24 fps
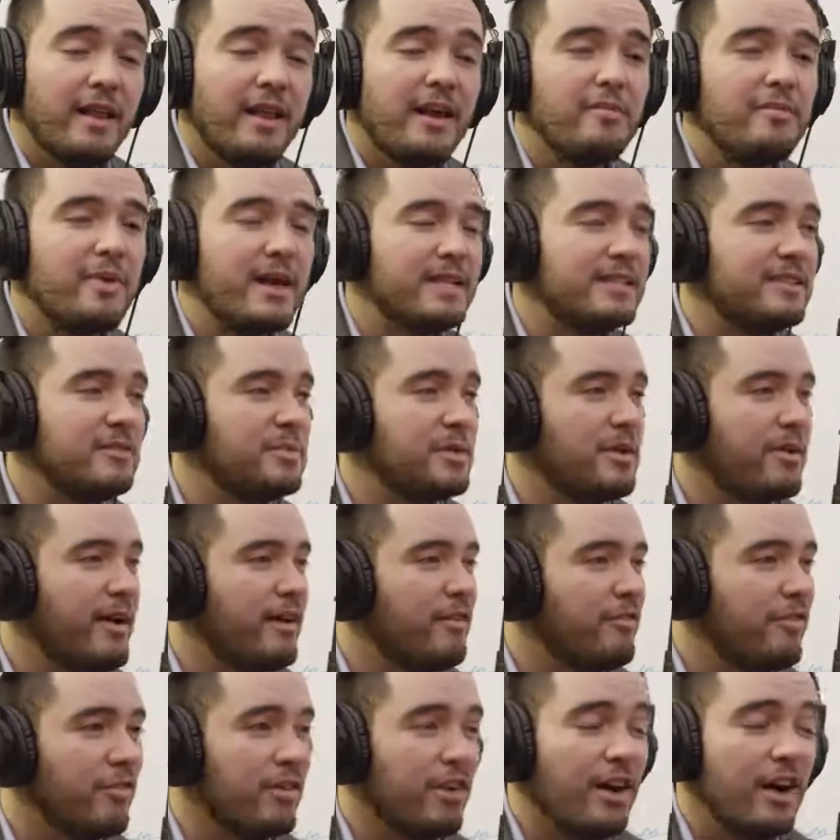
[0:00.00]
lot of banks have been
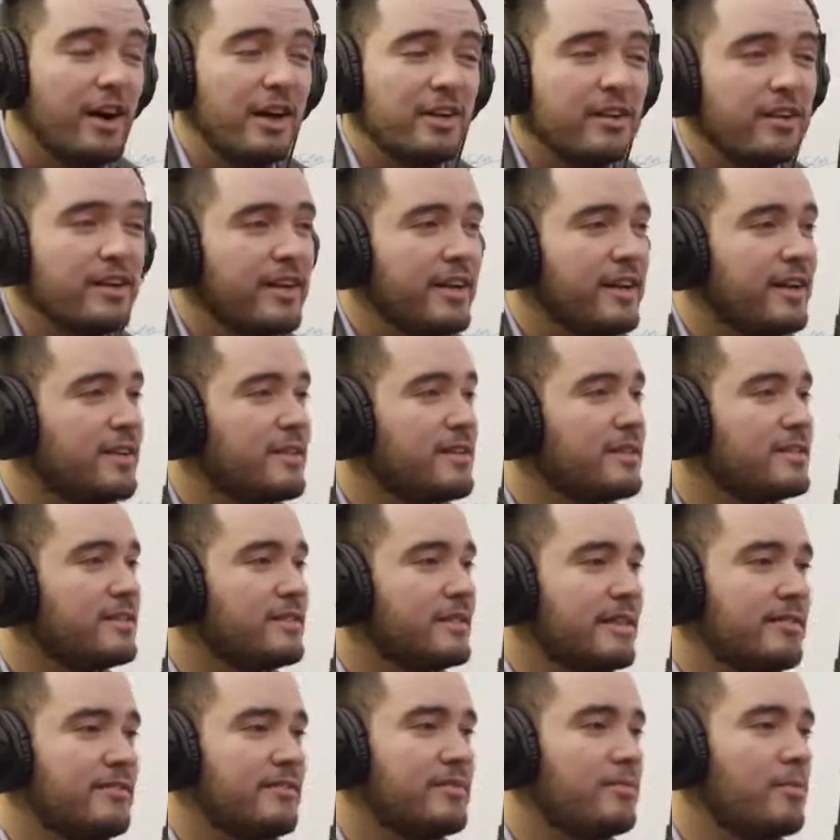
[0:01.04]
around for 100 years,
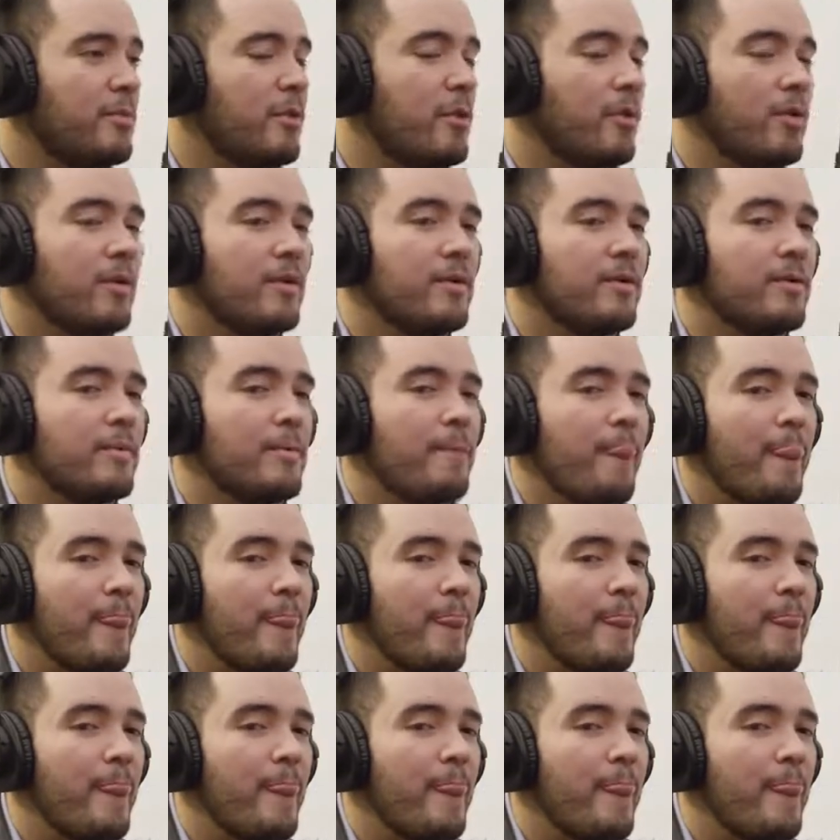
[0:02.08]
even more.